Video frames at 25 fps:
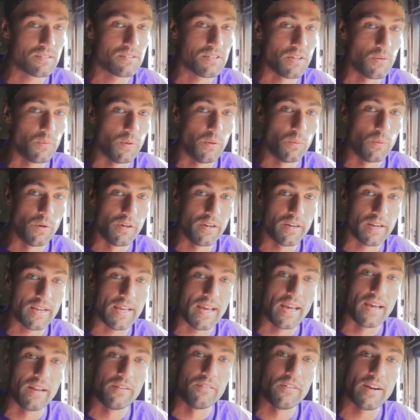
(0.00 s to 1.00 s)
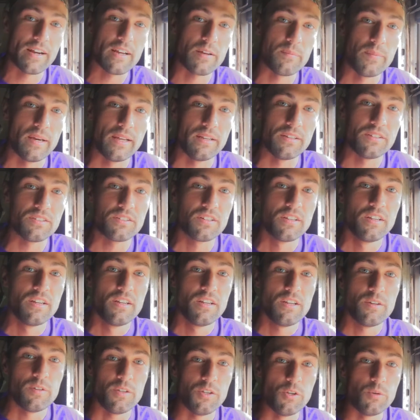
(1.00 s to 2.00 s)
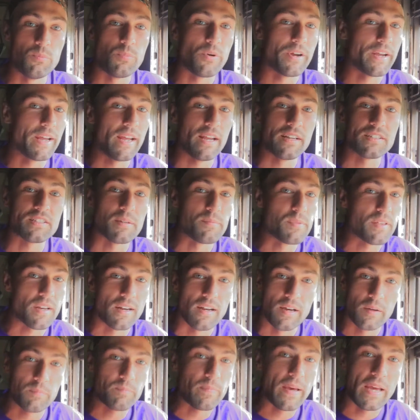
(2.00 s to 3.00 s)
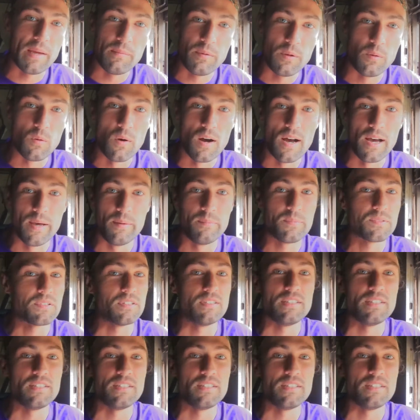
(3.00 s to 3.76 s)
so we would again recommend you bringing something like baby wipes